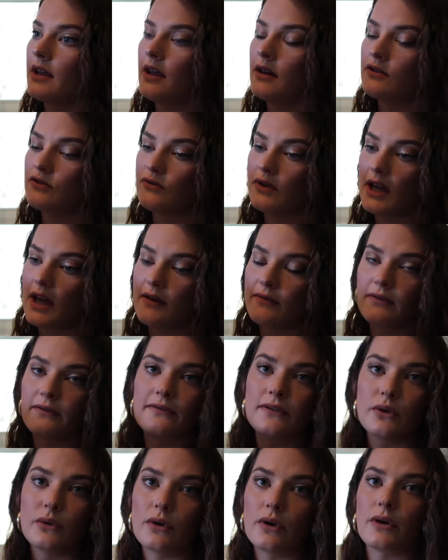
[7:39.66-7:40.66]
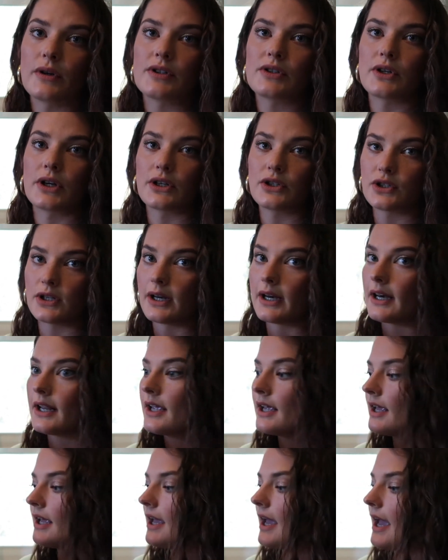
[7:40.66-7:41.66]
Do they have fluid restriction?
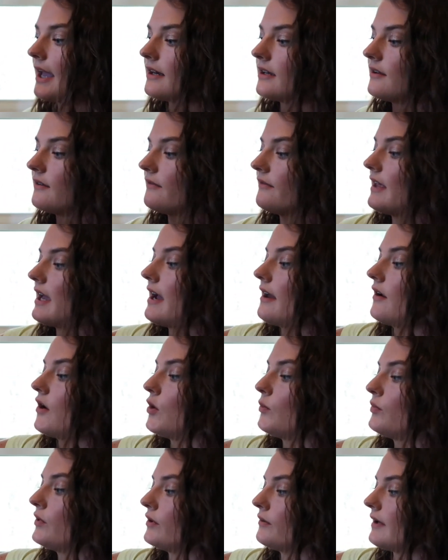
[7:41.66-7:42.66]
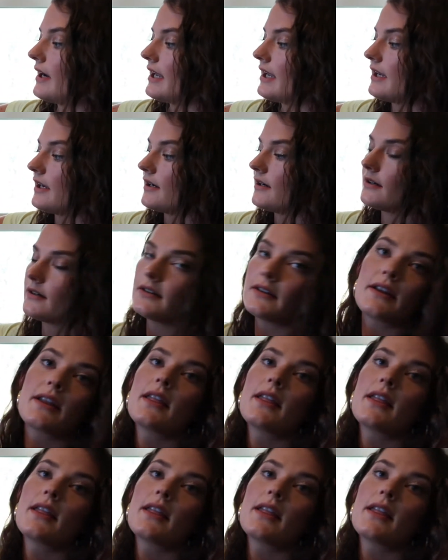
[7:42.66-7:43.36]
Any of that I'll put right here.